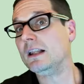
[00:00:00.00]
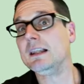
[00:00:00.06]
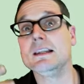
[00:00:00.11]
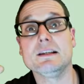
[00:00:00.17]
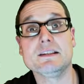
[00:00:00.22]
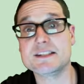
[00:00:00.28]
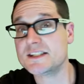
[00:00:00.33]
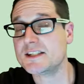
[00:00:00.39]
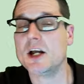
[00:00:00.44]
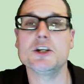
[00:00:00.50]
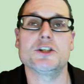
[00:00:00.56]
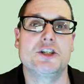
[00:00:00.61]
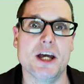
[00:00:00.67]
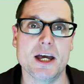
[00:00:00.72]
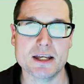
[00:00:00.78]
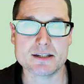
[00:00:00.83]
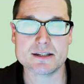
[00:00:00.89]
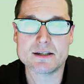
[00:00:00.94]
such
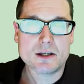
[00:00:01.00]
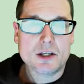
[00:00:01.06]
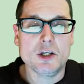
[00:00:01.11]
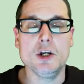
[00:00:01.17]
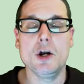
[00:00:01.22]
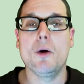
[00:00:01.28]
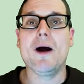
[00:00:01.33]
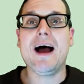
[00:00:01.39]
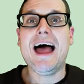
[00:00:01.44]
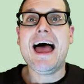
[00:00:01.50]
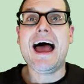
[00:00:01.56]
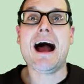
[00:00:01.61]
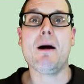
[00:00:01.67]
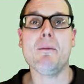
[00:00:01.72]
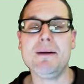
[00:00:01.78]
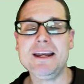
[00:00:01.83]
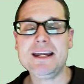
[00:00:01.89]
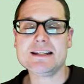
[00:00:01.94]
as, you know, how
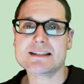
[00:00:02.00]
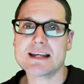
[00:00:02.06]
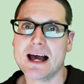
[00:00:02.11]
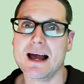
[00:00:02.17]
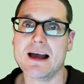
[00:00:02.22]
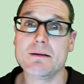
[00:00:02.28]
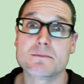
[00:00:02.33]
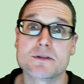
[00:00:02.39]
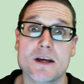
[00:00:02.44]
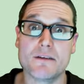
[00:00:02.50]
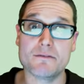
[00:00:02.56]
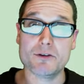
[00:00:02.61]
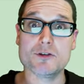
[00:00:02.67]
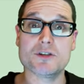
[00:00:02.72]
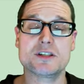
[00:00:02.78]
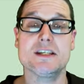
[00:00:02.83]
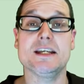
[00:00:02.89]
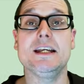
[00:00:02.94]
many times have you
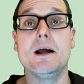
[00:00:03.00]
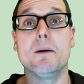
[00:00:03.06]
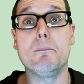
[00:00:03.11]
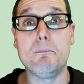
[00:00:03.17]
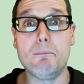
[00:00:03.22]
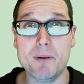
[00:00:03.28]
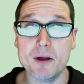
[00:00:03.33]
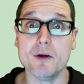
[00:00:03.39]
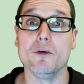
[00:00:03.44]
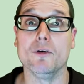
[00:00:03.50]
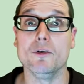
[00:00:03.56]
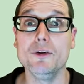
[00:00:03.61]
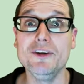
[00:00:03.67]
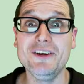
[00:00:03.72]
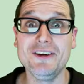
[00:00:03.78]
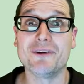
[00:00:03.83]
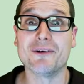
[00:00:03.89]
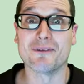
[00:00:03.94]
seen a build,
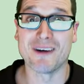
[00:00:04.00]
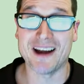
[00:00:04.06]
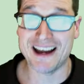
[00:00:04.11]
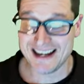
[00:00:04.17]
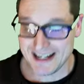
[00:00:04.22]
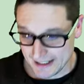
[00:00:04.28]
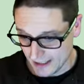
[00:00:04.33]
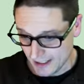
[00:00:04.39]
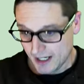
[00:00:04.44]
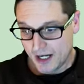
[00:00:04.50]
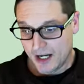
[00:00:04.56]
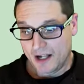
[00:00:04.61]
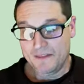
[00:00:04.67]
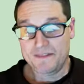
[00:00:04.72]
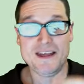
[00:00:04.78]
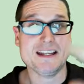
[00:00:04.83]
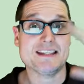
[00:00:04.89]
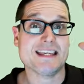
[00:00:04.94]
right,
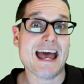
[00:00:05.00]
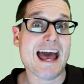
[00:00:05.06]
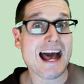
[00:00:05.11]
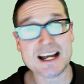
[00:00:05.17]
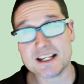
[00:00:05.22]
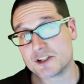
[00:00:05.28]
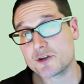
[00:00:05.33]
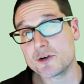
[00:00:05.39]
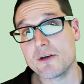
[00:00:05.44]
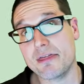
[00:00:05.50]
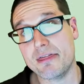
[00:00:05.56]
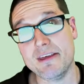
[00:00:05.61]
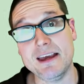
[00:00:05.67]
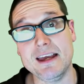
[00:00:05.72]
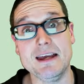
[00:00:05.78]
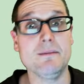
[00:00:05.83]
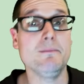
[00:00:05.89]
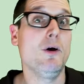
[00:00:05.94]
that's Astra
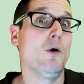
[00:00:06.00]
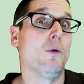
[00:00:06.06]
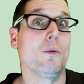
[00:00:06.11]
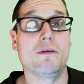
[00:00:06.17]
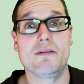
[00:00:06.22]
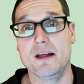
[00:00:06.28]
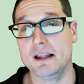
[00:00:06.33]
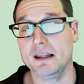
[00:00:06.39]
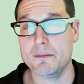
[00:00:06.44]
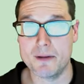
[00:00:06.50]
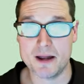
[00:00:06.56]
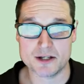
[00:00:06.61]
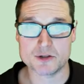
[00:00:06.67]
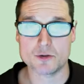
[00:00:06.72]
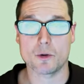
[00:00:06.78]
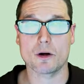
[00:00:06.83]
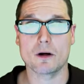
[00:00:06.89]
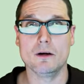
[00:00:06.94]
theme with
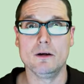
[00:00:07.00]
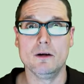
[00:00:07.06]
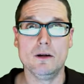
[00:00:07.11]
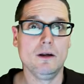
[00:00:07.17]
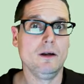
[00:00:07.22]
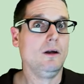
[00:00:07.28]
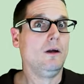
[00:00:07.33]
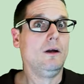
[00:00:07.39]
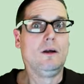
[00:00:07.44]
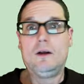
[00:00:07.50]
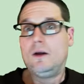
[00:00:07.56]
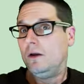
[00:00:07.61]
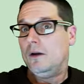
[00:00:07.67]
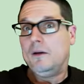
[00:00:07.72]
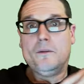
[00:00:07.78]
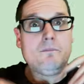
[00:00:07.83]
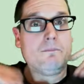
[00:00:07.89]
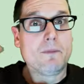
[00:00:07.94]
Elementor?
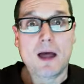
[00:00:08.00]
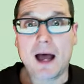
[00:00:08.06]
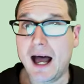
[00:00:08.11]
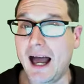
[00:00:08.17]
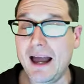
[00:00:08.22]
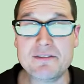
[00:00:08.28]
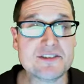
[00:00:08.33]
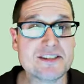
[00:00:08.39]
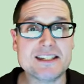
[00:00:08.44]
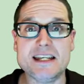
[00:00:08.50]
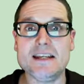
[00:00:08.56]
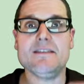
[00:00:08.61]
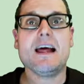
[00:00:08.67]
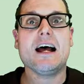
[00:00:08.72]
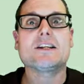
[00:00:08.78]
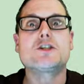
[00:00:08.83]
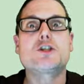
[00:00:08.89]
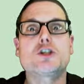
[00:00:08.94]
I've seen
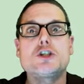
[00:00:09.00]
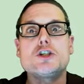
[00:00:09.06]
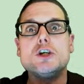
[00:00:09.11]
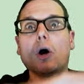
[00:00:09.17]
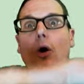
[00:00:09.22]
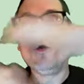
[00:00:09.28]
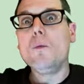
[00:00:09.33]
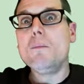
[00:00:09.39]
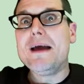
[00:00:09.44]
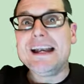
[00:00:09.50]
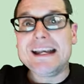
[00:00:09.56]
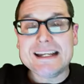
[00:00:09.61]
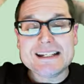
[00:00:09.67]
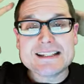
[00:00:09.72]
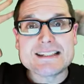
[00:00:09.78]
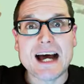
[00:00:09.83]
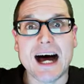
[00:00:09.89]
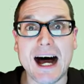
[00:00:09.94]
that so many
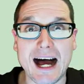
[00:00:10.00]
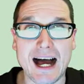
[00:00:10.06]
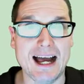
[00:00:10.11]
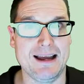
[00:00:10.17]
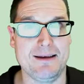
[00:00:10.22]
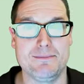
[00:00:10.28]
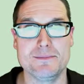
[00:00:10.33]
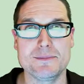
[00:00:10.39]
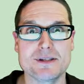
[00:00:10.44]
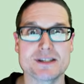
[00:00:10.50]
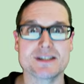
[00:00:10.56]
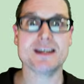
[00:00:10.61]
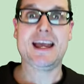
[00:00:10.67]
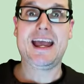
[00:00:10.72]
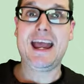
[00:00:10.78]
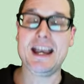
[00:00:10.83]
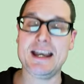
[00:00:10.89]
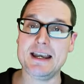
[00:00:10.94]
times,
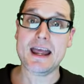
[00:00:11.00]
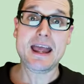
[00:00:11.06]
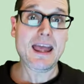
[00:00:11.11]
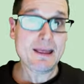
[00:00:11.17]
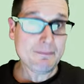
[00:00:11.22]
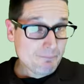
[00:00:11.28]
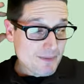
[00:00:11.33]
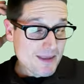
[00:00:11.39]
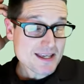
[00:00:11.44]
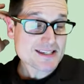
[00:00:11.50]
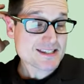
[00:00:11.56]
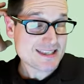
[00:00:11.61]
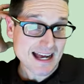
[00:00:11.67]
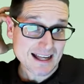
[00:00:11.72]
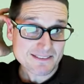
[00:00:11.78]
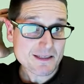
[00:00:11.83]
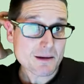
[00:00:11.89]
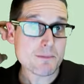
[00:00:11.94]
and is
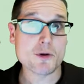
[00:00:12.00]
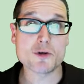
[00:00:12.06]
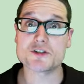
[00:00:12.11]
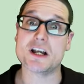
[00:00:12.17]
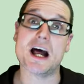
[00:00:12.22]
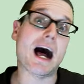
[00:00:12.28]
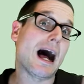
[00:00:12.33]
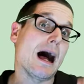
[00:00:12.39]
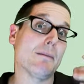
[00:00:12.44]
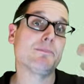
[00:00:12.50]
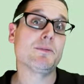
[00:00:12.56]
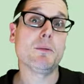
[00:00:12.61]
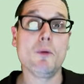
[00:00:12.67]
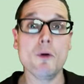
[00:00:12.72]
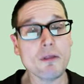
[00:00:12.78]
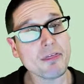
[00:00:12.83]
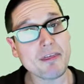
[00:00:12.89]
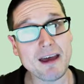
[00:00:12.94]
that the most
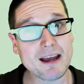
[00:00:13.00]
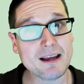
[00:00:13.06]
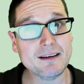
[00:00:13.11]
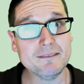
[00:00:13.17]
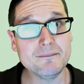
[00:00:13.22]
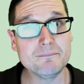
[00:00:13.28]
optimal thing?